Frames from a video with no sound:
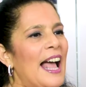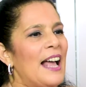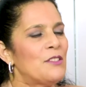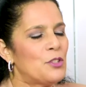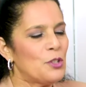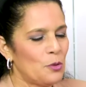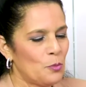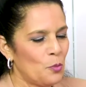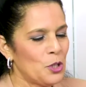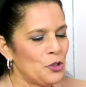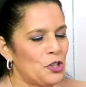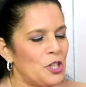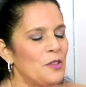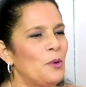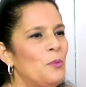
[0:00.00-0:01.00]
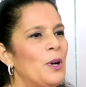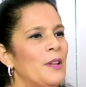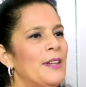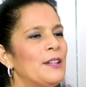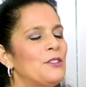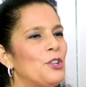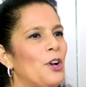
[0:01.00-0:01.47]
And so, was she the one
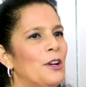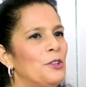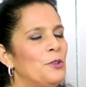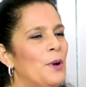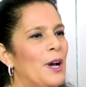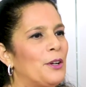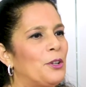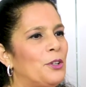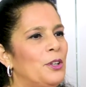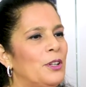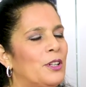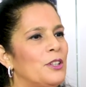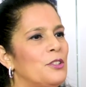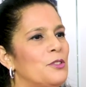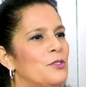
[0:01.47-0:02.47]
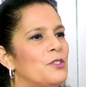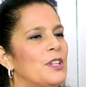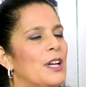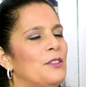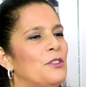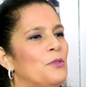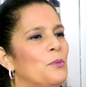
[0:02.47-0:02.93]
that taught you how to cook? Because you
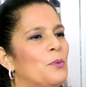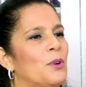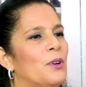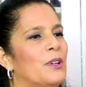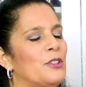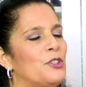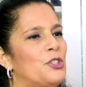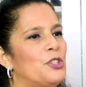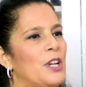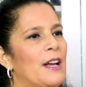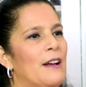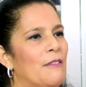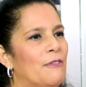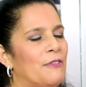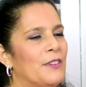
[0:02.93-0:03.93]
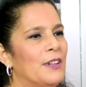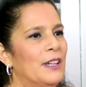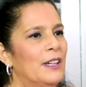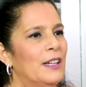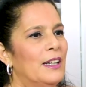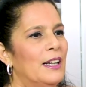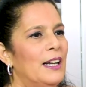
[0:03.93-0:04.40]
said you were a chef
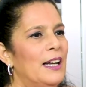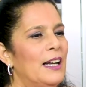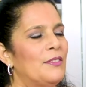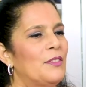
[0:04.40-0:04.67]
at